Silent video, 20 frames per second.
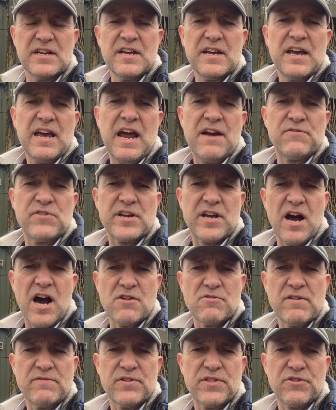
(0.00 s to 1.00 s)
Every
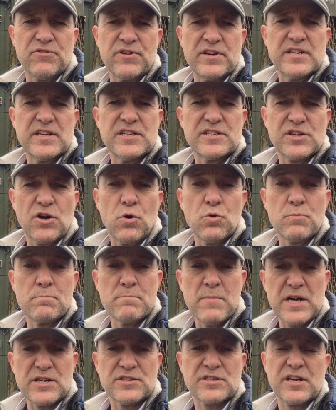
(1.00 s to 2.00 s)
car over 3 years old
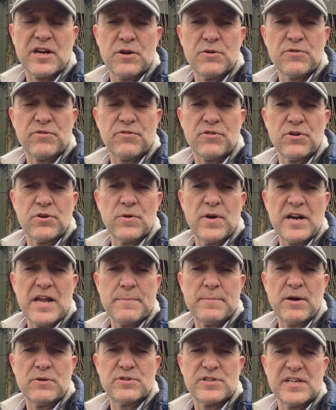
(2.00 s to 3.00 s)
must go through an
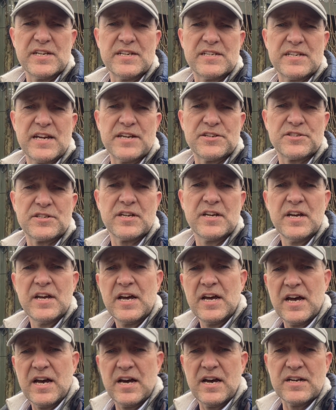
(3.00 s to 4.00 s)
MOT test.
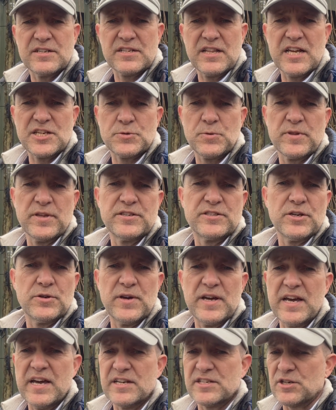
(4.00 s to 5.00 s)
So that's what they do
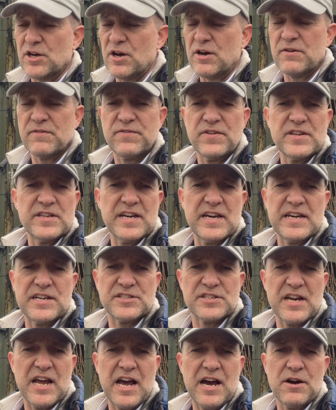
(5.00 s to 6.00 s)
here. So for years
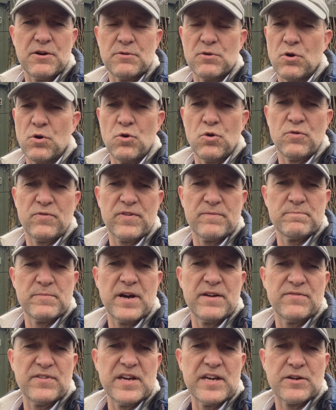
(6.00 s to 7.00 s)
now, all of
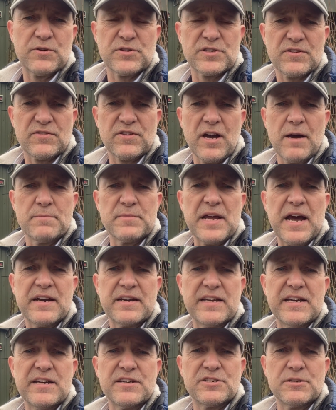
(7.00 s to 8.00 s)
my vehicles have come down
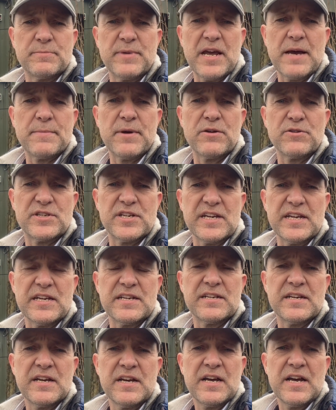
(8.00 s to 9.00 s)
here to be
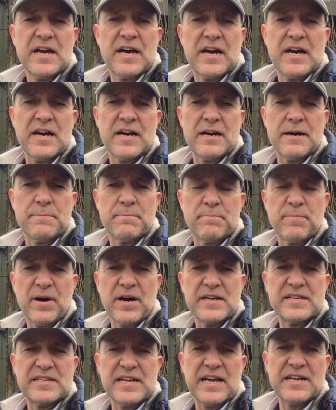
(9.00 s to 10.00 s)
MOT'd by
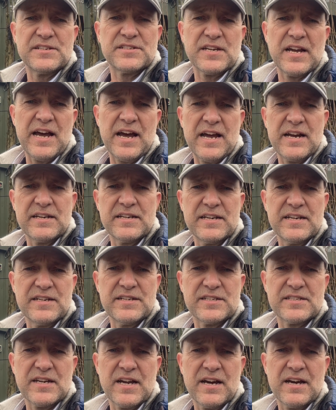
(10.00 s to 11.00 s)
Des and
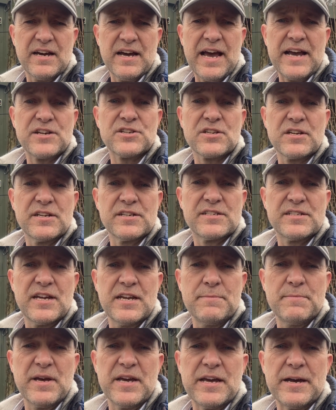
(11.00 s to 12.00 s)
his excellent
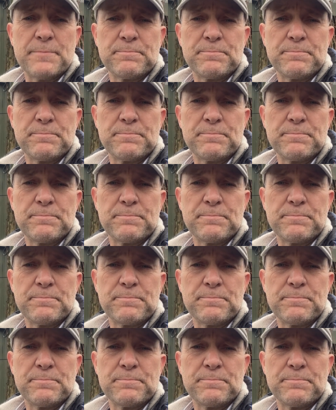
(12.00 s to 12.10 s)
team here.